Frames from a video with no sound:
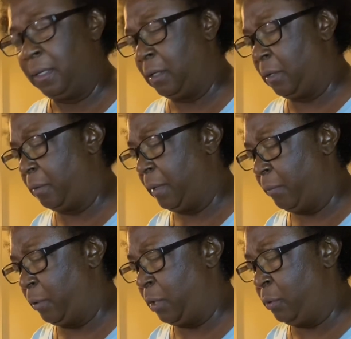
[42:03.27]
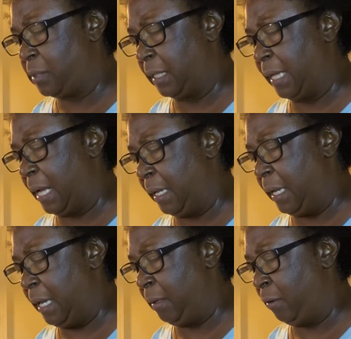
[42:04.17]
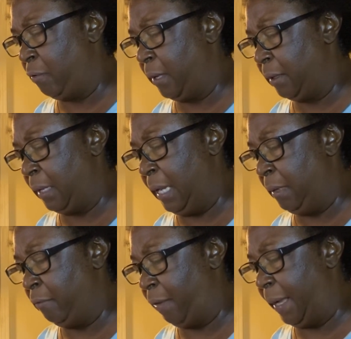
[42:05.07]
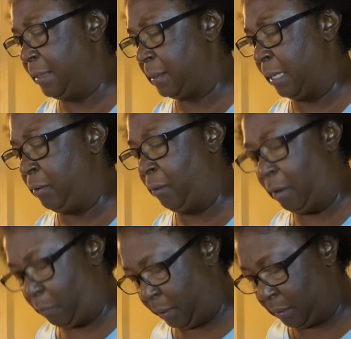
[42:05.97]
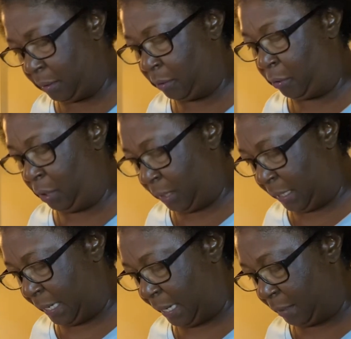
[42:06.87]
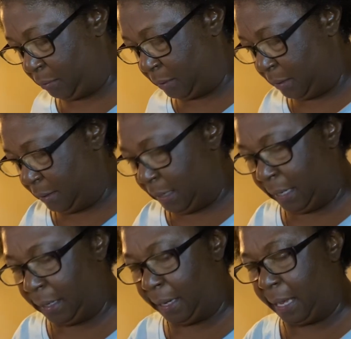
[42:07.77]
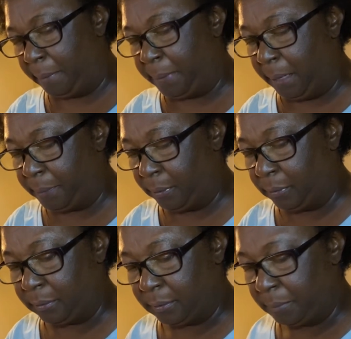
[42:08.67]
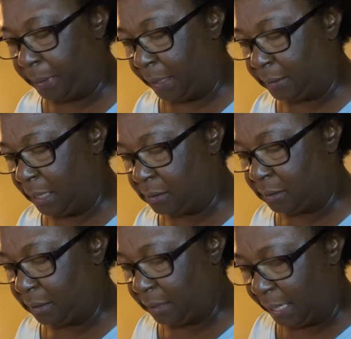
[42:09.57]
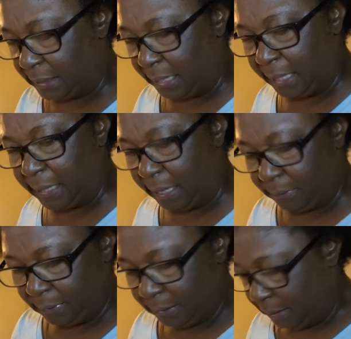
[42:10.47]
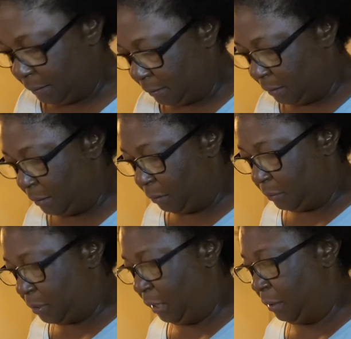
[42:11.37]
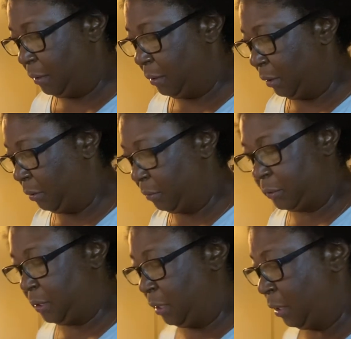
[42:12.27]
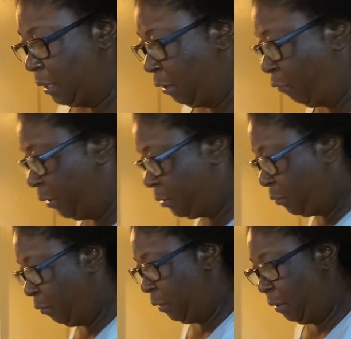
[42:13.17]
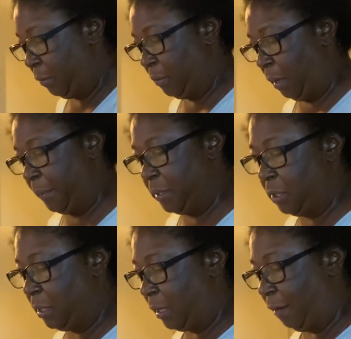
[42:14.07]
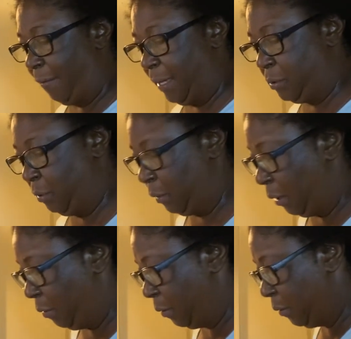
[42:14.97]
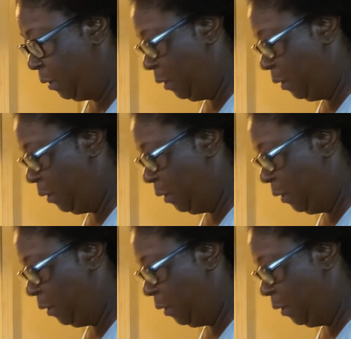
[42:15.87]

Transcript: You know, when you sit down and eating rice and you always, you're looking at it, and a lot of people pay attention to things like that. She cook her grits too long. I mean, she cook her rice too long.